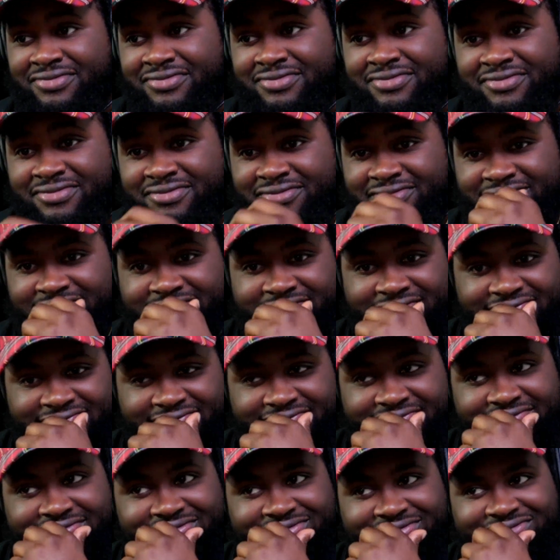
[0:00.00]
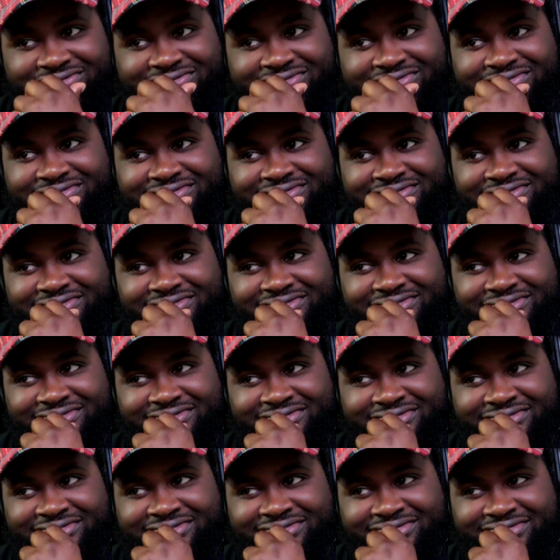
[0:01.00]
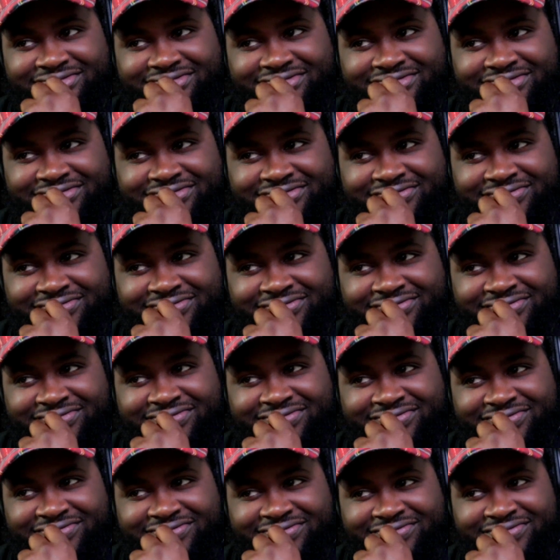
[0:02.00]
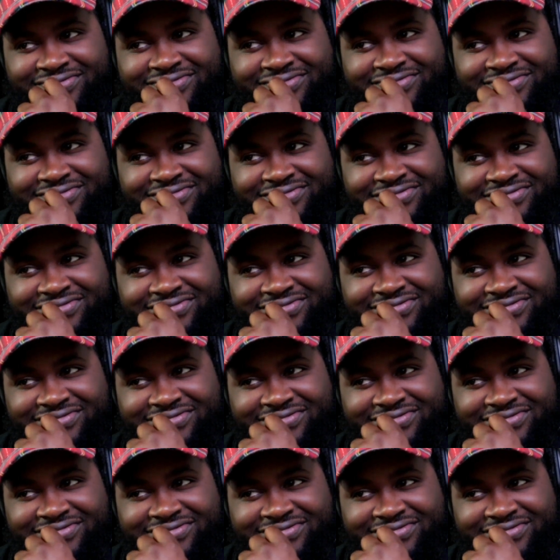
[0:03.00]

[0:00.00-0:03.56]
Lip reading: Nothing is said.